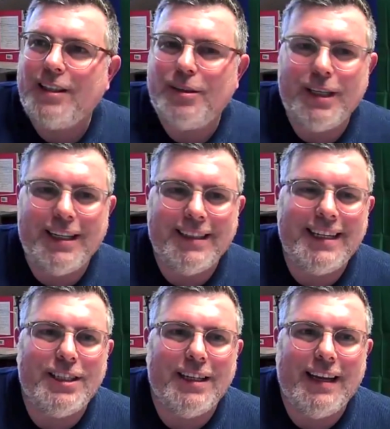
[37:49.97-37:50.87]
So the
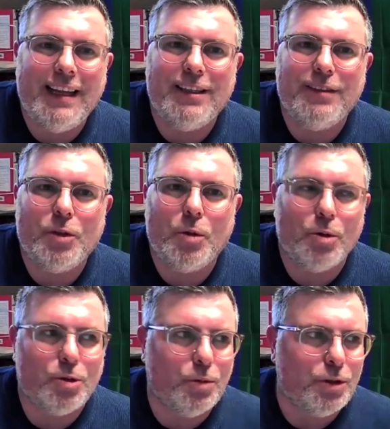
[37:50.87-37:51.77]
extent that Lincoln, of
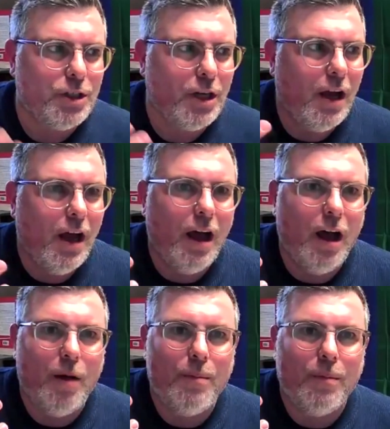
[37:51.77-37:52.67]
course, was
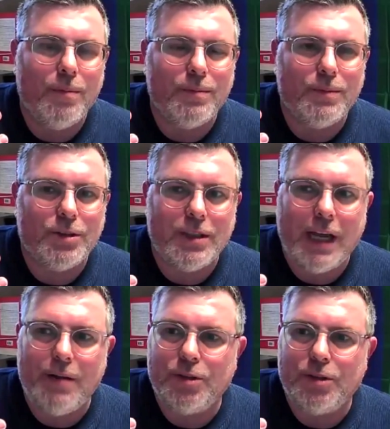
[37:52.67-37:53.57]

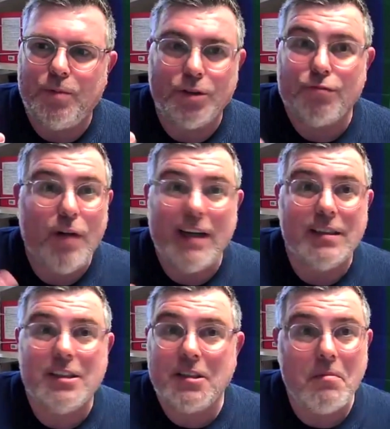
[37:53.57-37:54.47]
wasn't
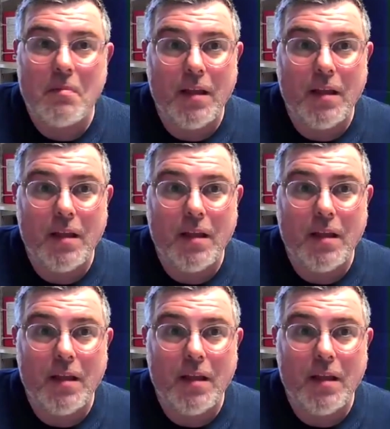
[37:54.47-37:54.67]
racist.